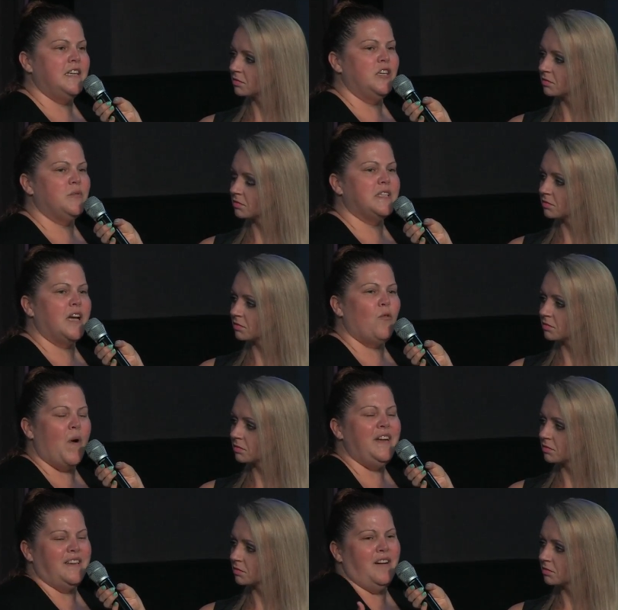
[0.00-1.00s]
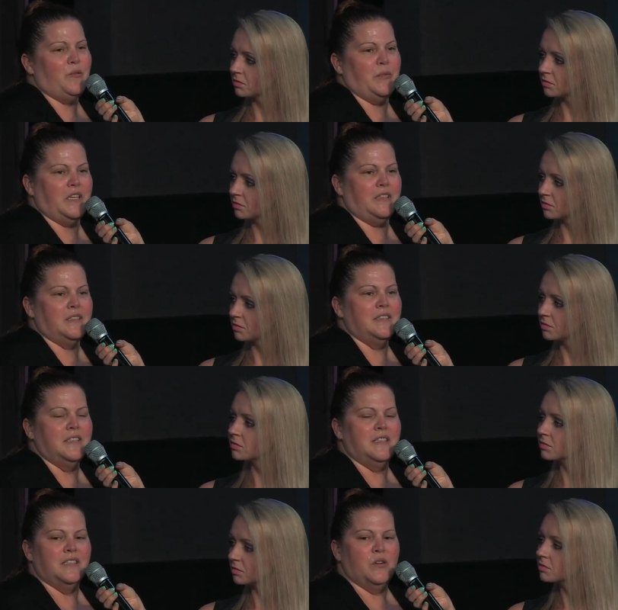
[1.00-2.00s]
Speaker 1: it was like, why not me?
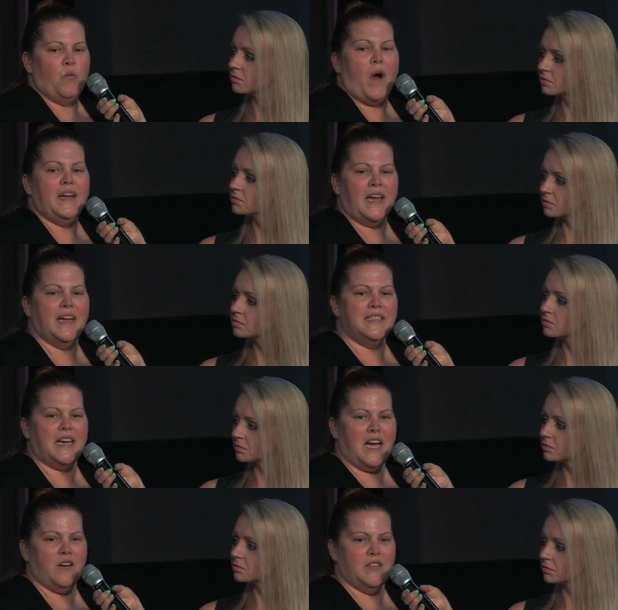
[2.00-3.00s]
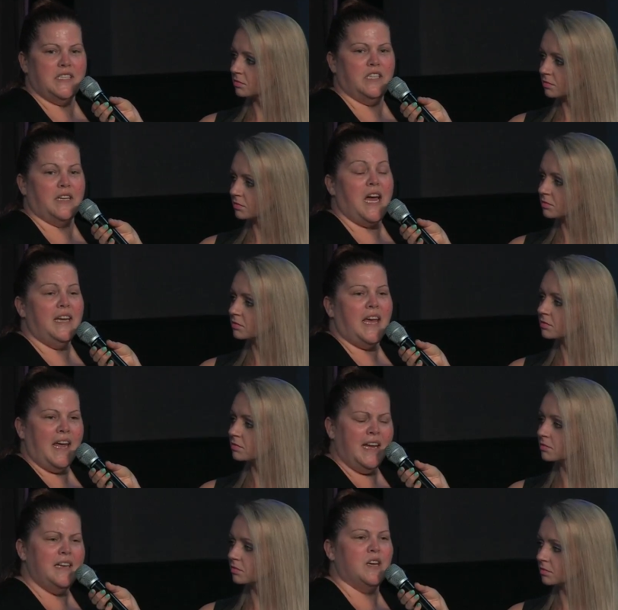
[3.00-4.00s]
Why can't I have this healing? I
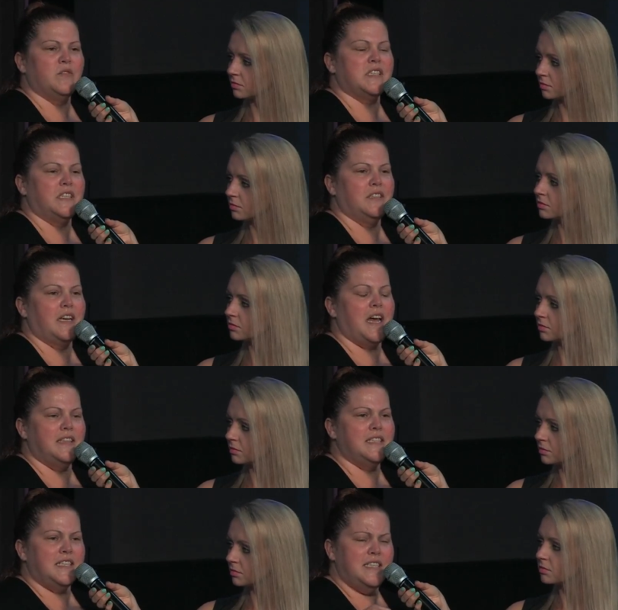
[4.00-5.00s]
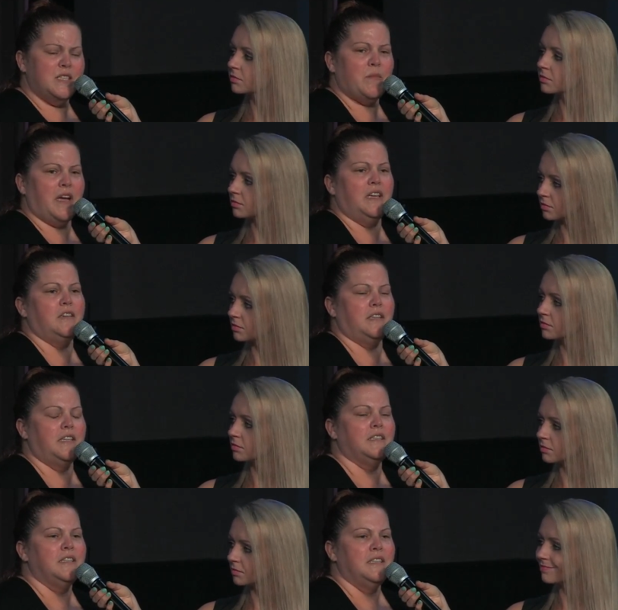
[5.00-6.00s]
can have this healing. I, this is my
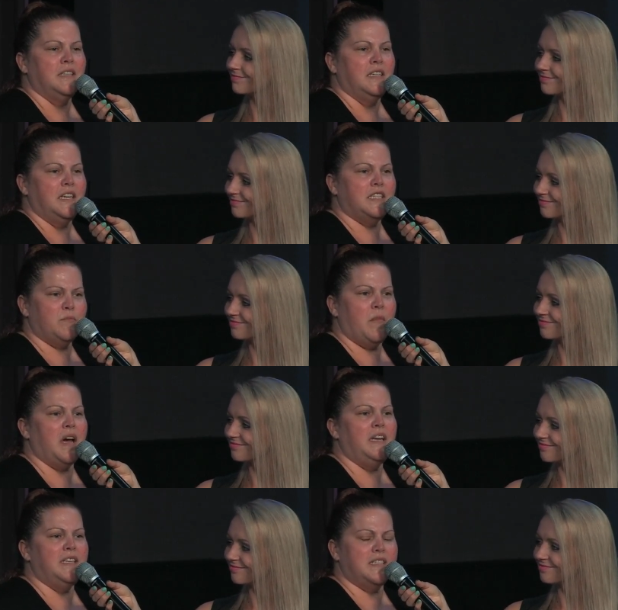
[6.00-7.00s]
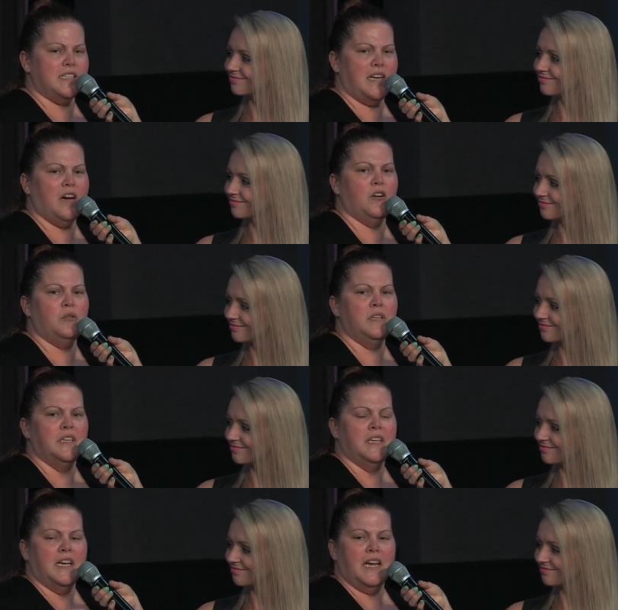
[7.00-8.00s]
healing. It's mine, it's now.
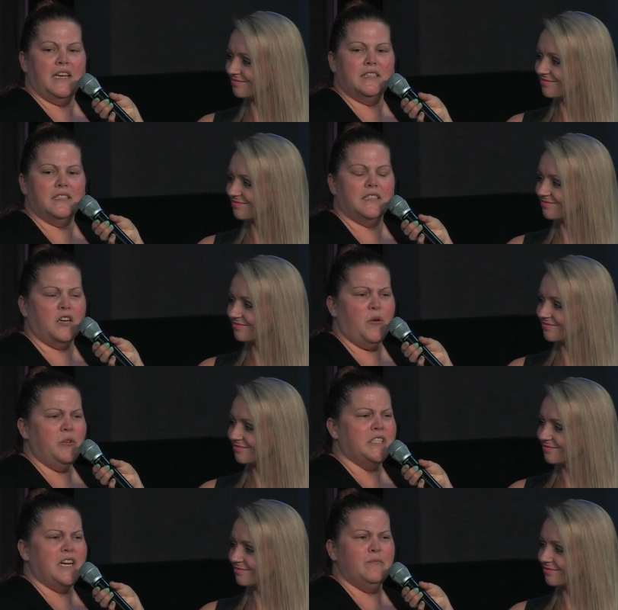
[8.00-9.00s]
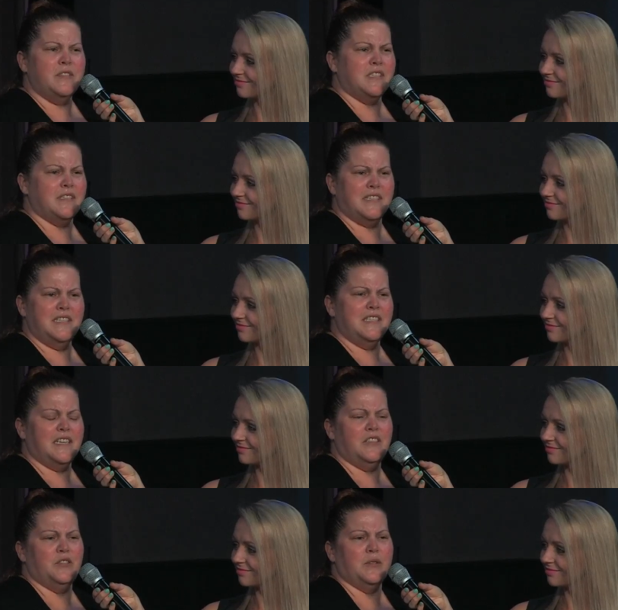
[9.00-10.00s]
And a couple times since
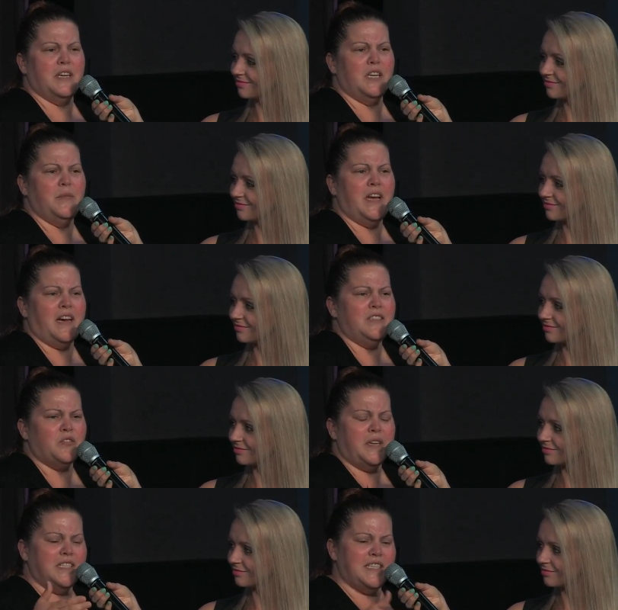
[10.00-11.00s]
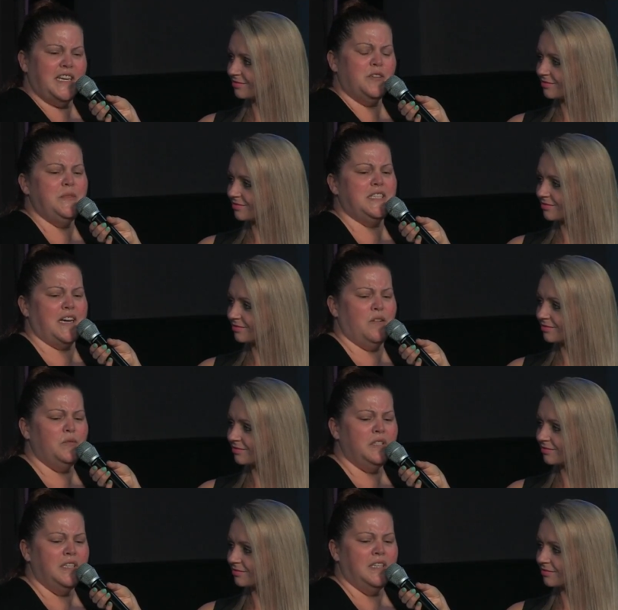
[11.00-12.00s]
then, you know, the enemy has tried to take me down.